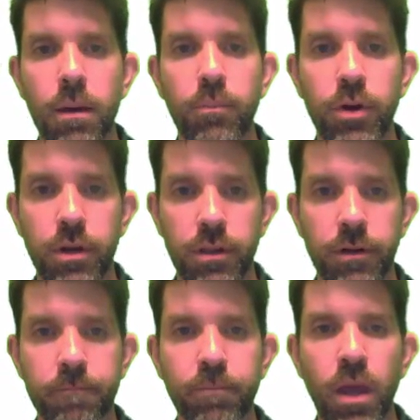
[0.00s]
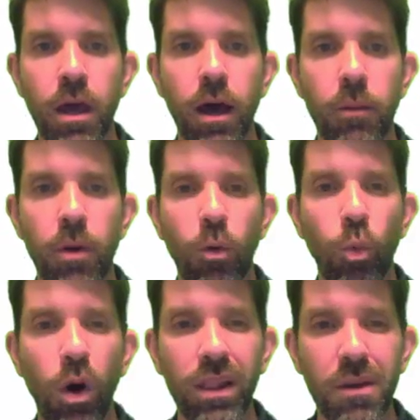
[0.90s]
put it in there. Um,
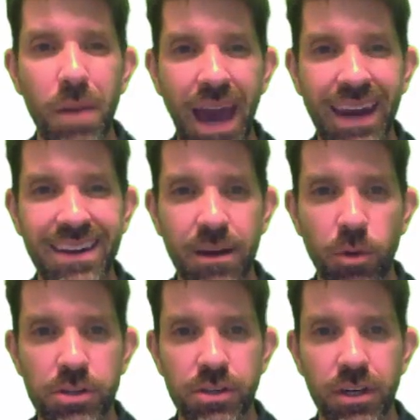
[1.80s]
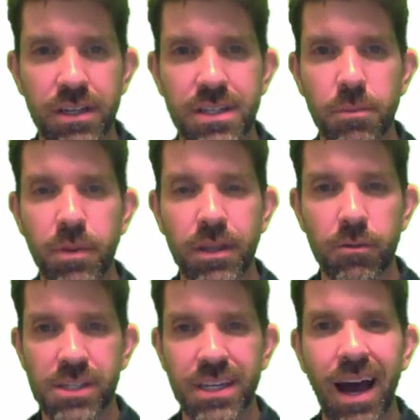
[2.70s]
while I'm at it, I'm also gonna dump in, there
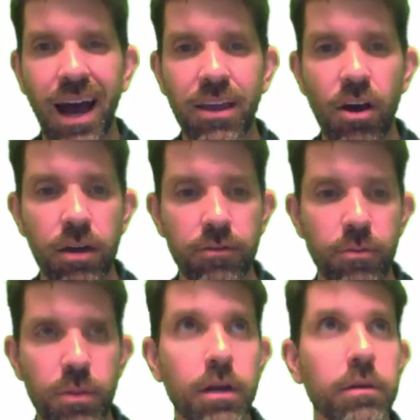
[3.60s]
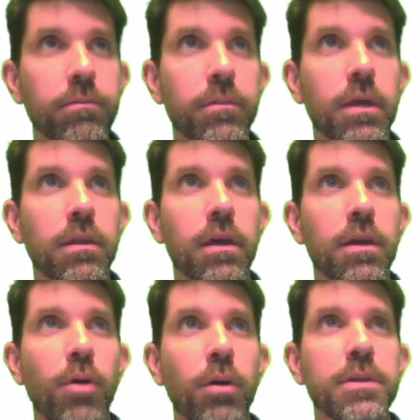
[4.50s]
was an icon from there that, that
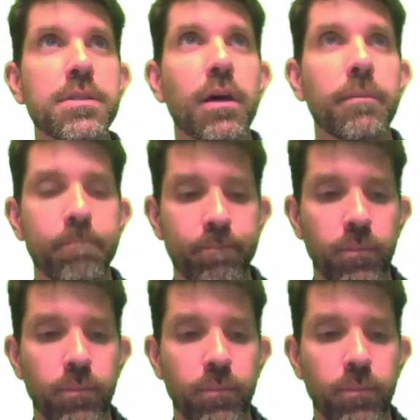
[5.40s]
you probably saw.